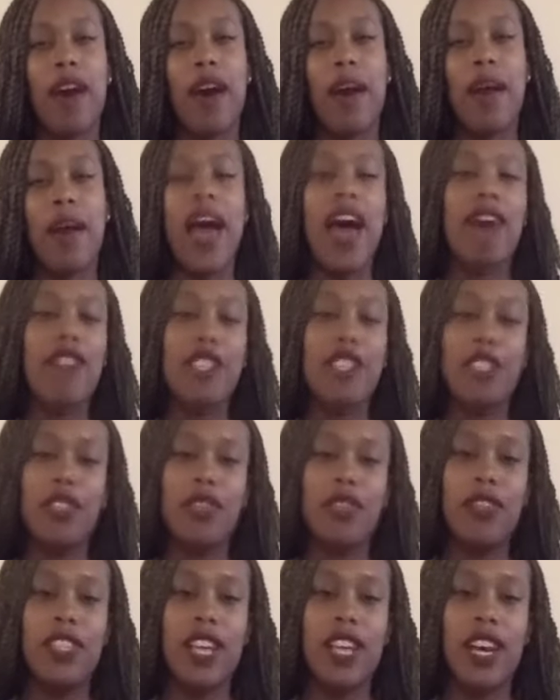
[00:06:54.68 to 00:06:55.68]
after
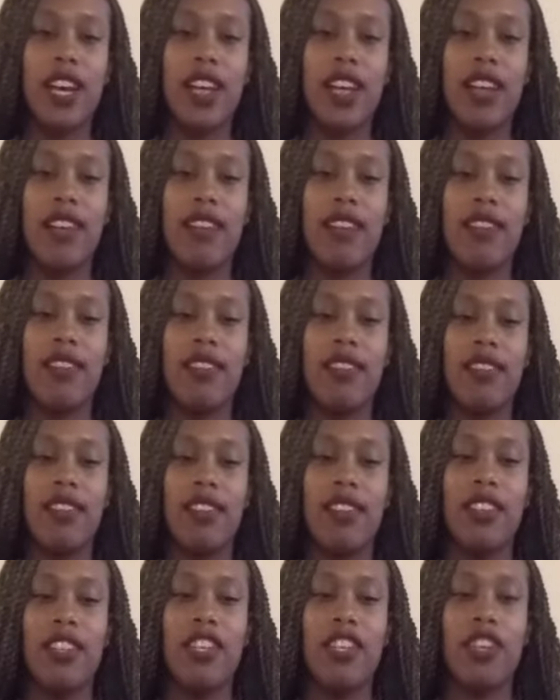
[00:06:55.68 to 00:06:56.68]
you've done
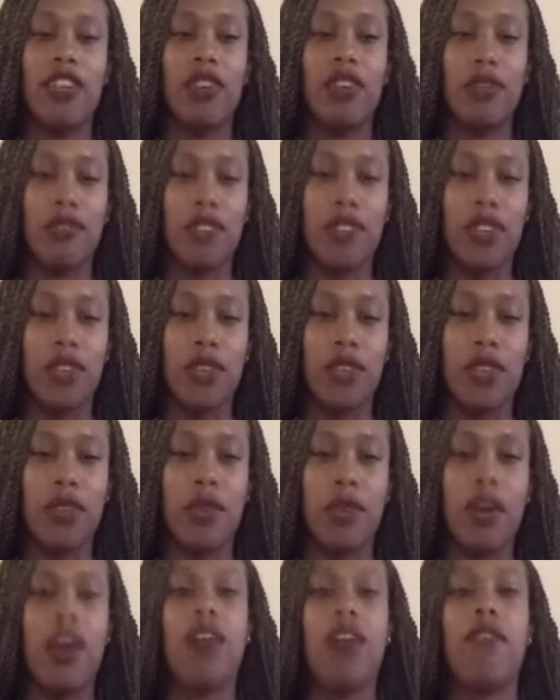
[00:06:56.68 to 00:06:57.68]
your
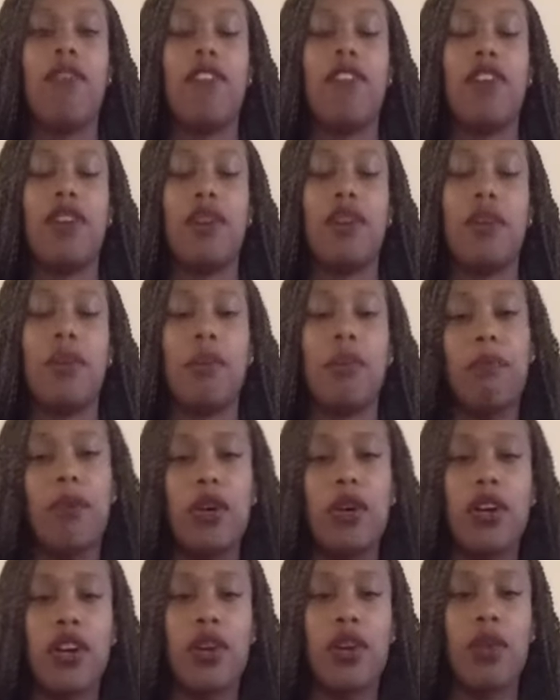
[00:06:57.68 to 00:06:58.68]
review of the
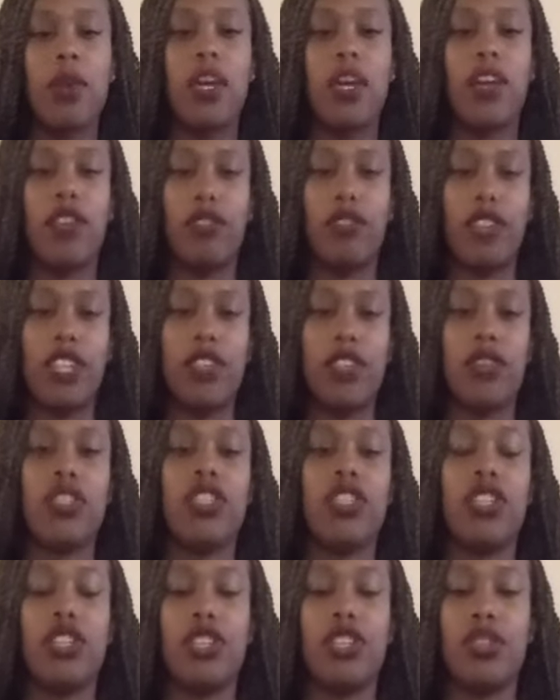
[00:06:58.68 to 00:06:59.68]
book, whatever
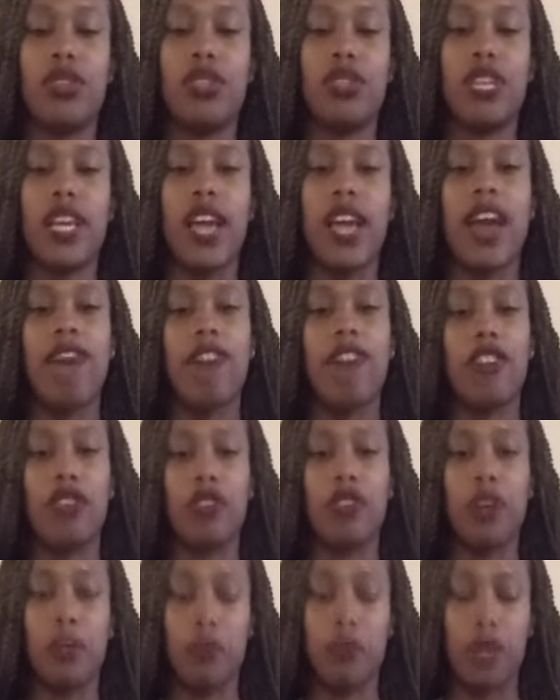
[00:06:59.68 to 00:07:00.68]
resource you're using, after you
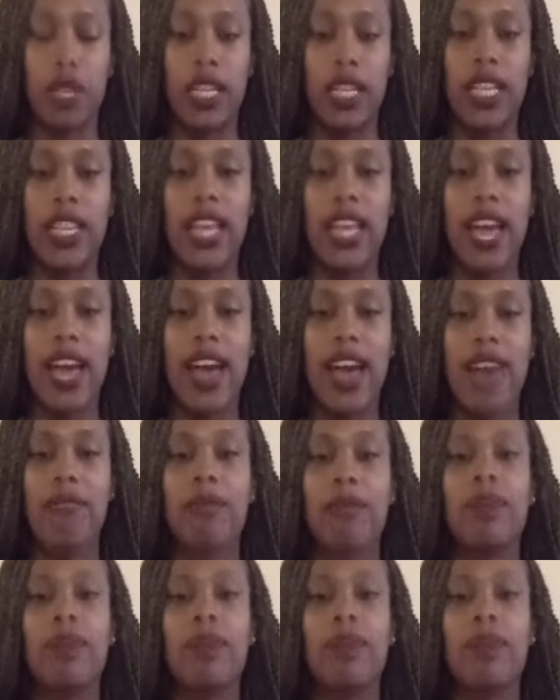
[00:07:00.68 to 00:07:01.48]
completed that,